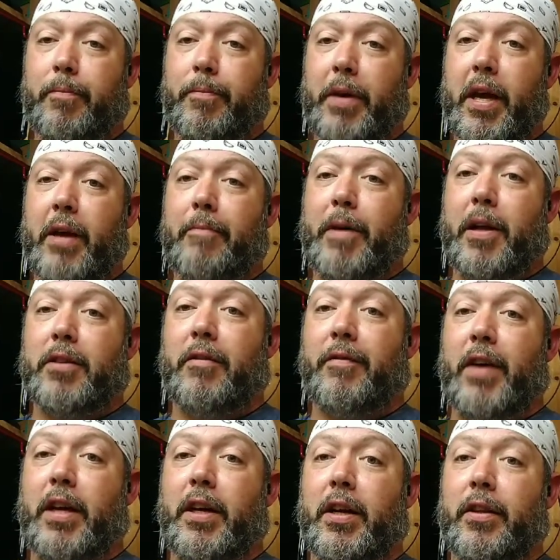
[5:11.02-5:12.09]
In
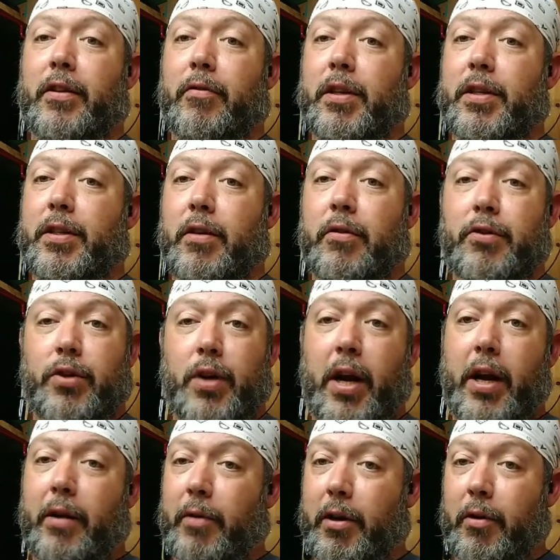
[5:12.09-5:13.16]
Pennsylvania, there is no
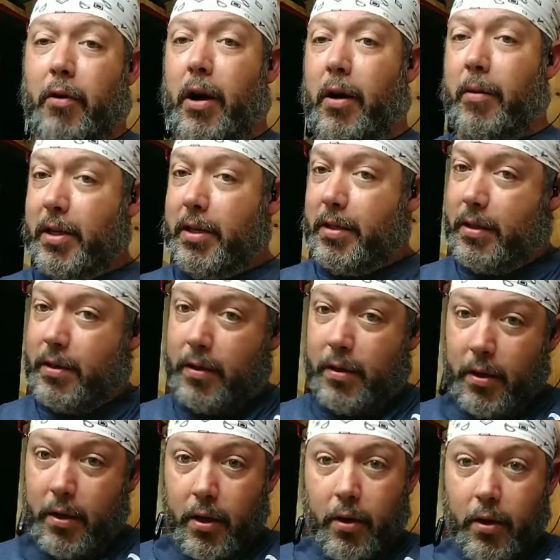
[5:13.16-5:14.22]
training requirements
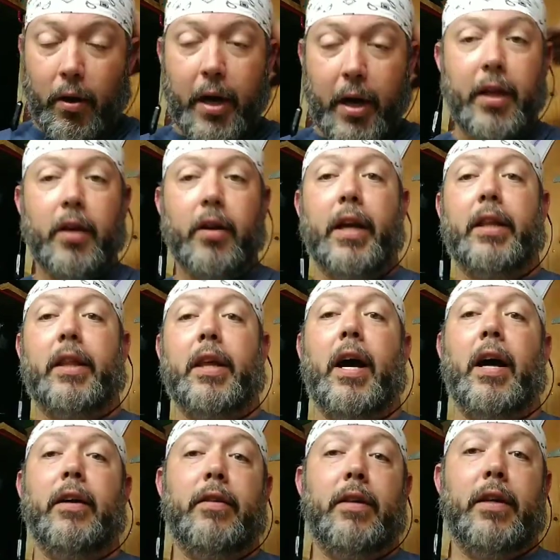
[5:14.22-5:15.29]
or anything like
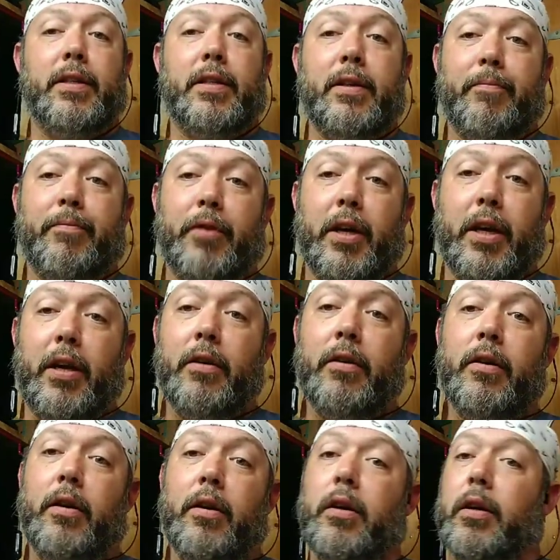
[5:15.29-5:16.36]
that. It's simply
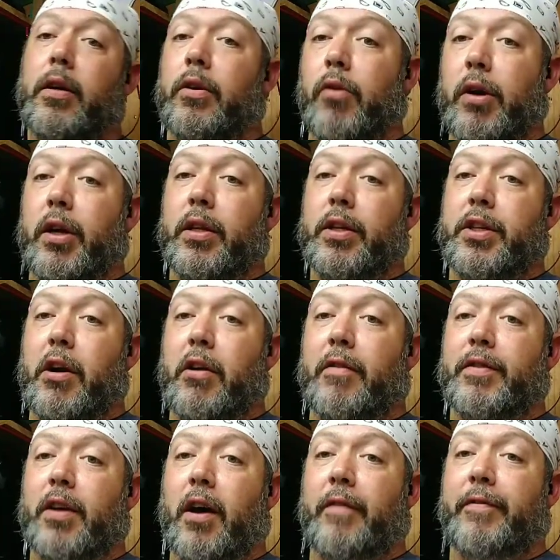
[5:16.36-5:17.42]
going to the
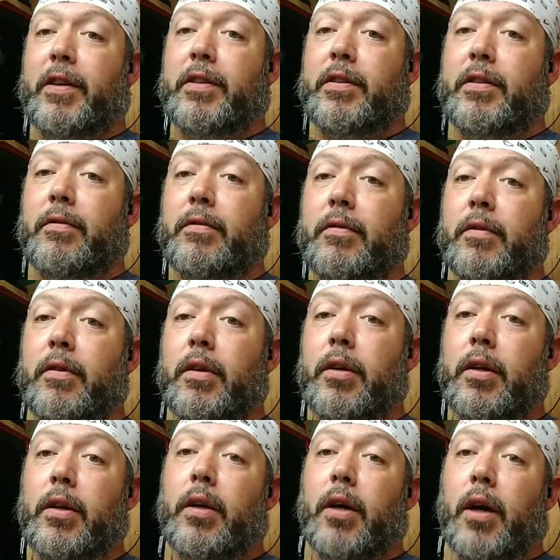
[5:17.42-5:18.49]
sheriff's office,
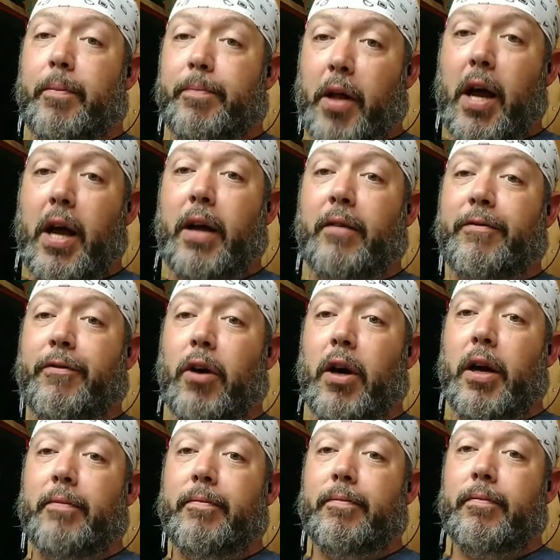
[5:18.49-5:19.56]
applying
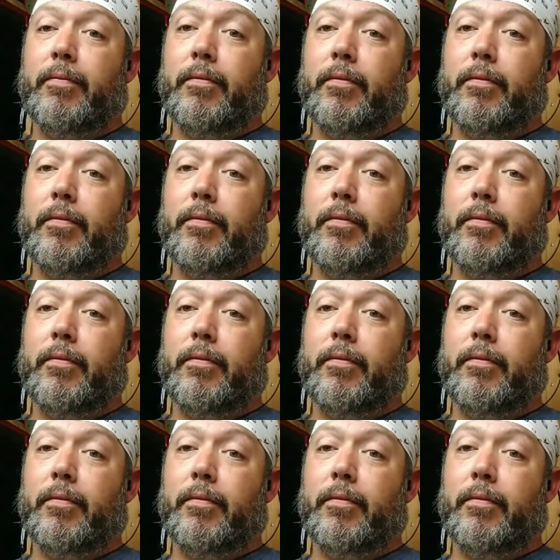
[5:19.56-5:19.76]
for it,